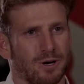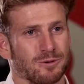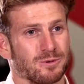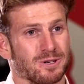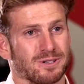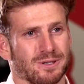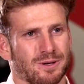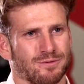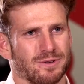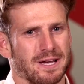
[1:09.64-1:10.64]
hard work, a
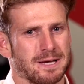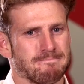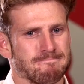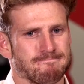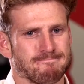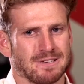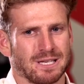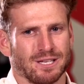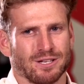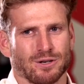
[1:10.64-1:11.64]
lot of
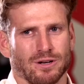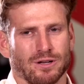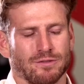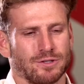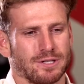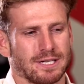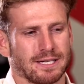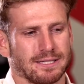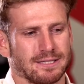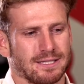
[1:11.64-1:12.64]
you know, a lot of
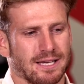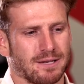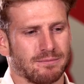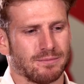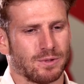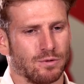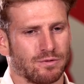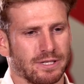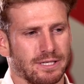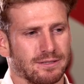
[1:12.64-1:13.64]
running, and
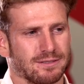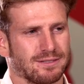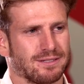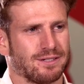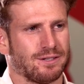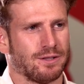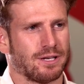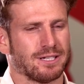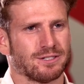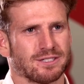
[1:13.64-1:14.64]
hopefully on the
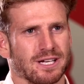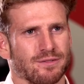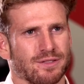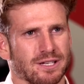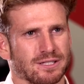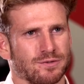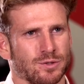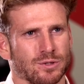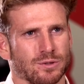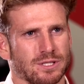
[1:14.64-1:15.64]
nicer side of things, a
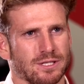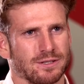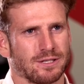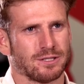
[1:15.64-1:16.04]
few goals here and there